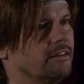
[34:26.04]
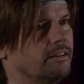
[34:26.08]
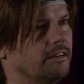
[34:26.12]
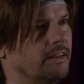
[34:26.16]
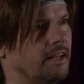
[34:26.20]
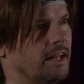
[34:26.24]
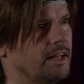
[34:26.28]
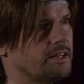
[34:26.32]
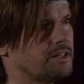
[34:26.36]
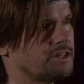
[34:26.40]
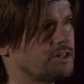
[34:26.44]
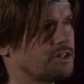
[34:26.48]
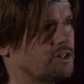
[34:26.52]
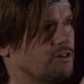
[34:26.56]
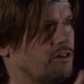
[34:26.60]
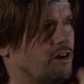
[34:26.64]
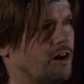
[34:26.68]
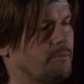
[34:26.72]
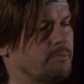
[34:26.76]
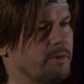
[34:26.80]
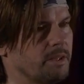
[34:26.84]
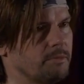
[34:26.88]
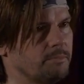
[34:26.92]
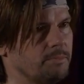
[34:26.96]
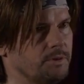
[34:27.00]
and show
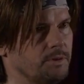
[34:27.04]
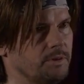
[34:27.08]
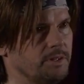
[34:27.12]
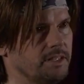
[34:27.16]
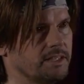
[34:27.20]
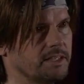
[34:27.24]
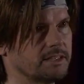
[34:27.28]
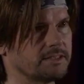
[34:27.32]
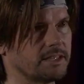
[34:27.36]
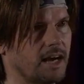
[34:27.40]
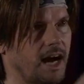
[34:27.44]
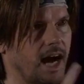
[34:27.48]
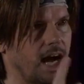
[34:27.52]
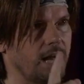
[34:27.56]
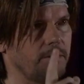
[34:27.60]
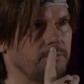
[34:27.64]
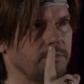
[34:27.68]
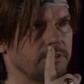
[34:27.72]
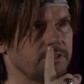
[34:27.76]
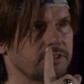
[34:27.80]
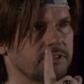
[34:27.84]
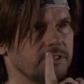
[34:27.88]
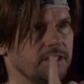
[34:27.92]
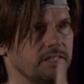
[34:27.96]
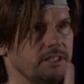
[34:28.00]
up in beauty, because I will
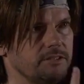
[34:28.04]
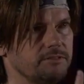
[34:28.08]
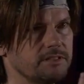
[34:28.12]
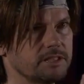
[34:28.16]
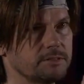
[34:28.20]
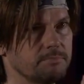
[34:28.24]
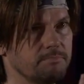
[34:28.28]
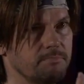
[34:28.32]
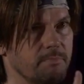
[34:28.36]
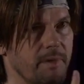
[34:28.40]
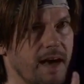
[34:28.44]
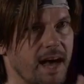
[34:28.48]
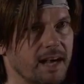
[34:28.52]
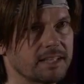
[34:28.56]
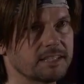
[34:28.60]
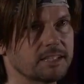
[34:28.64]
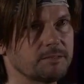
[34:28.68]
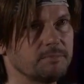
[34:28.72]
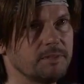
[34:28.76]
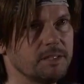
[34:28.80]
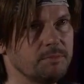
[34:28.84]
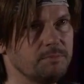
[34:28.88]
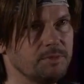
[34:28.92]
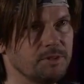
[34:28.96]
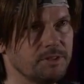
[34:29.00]
see you as
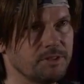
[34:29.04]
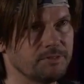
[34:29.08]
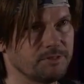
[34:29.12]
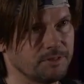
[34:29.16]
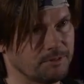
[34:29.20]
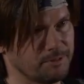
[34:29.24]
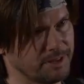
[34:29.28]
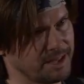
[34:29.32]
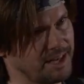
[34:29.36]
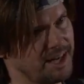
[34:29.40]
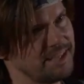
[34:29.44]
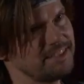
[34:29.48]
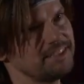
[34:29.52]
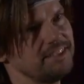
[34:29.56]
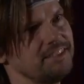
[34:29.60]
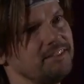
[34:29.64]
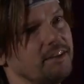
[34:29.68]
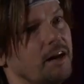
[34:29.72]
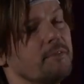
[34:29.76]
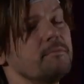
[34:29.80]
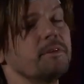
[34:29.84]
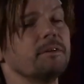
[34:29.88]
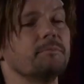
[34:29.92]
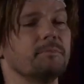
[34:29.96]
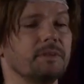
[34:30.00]
maximally beautiful. When I see you,
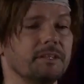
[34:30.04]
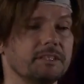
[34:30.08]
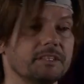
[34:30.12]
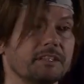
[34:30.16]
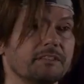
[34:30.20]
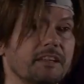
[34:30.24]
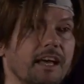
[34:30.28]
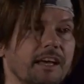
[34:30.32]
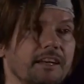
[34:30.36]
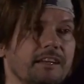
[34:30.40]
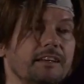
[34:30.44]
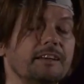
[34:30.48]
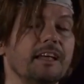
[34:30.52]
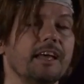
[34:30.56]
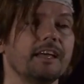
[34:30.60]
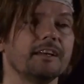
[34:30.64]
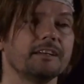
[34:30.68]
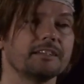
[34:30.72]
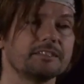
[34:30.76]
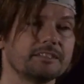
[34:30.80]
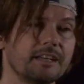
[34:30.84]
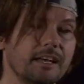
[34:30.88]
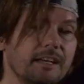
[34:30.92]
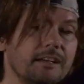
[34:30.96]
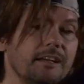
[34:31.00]
I'm going to be delighted and
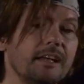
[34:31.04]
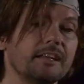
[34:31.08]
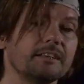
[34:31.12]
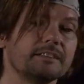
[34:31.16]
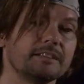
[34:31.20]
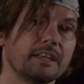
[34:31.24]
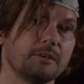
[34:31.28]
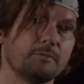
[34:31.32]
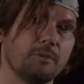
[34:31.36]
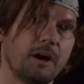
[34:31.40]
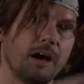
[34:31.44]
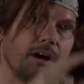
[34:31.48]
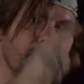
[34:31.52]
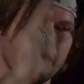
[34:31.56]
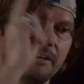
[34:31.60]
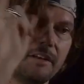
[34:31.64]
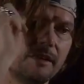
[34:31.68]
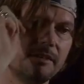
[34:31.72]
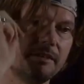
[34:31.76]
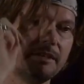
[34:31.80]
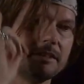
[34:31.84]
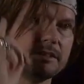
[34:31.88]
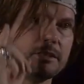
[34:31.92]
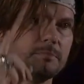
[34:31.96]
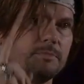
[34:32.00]
excited and say, wow,
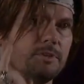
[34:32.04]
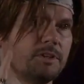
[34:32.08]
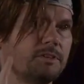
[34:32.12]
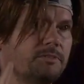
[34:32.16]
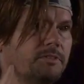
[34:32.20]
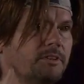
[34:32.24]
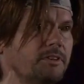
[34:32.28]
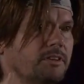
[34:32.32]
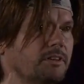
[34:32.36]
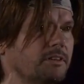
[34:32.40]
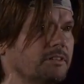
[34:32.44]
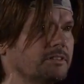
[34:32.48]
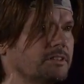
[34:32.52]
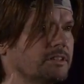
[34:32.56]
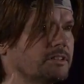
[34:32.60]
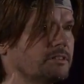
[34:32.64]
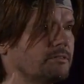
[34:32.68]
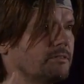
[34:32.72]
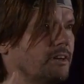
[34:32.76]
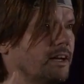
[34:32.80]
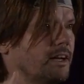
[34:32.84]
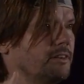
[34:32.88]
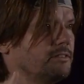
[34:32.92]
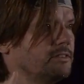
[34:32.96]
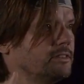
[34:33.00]
there's a beautiful girl just
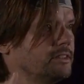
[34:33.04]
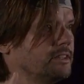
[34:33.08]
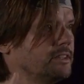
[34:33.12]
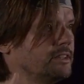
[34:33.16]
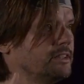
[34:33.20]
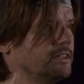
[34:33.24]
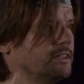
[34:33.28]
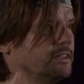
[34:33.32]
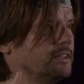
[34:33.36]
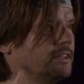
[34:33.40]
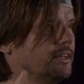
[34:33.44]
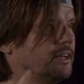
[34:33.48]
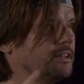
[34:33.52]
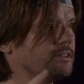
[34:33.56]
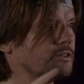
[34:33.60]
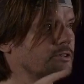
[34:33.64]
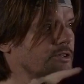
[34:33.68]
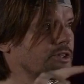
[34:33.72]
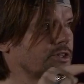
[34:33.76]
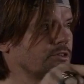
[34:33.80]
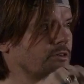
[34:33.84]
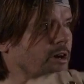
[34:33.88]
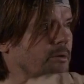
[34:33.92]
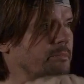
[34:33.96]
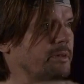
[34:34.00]
arrived. So
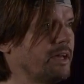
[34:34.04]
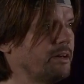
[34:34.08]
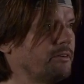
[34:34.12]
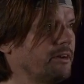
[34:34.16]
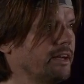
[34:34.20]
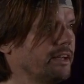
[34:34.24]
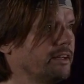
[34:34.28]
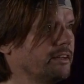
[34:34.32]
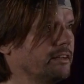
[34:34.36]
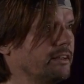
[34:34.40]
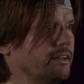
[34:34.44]
show up that way.